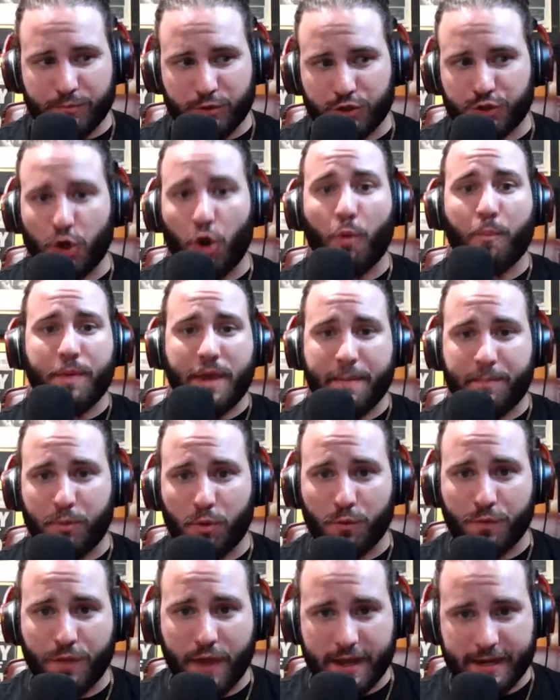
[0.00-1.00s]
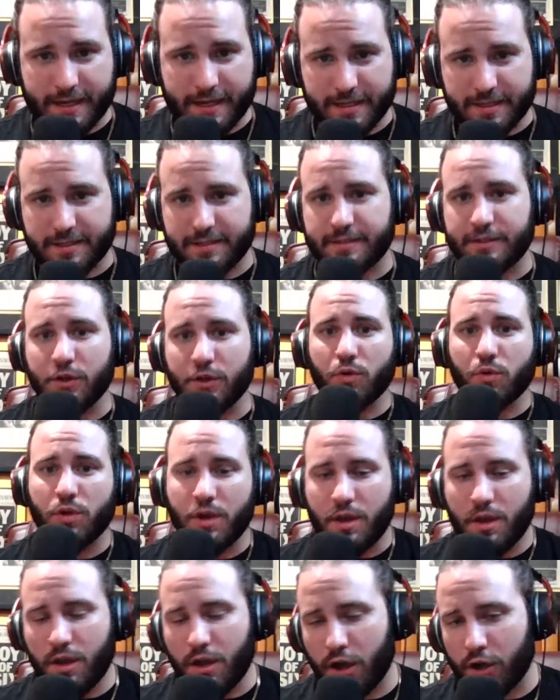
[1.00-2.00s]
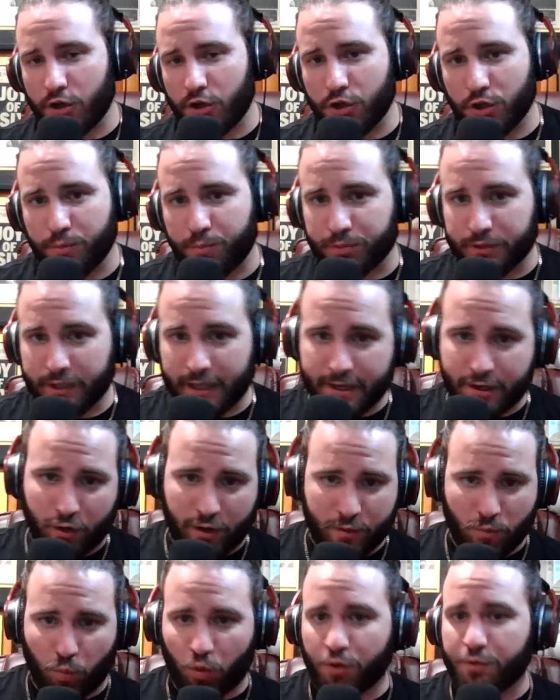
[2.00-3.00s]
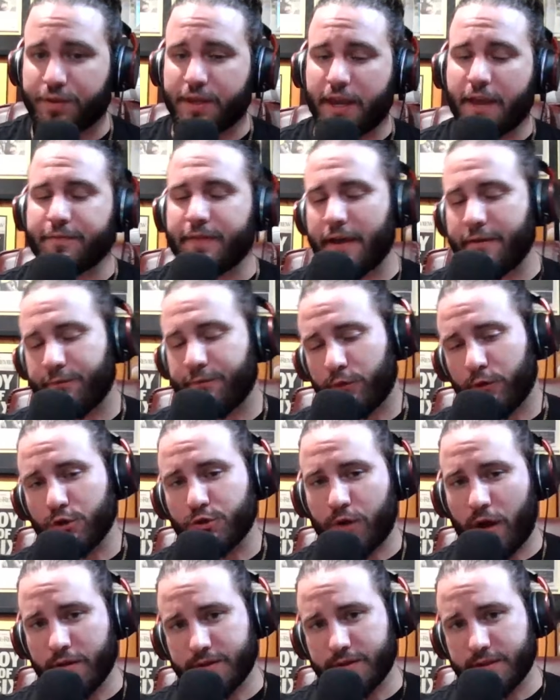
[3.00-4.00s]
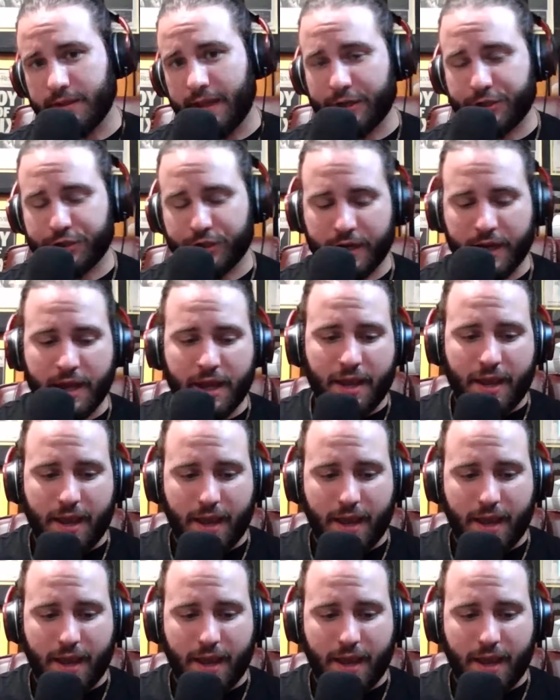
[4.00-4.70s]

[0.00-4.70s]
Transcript: show people that he's still a good player and worthy of that first round selection.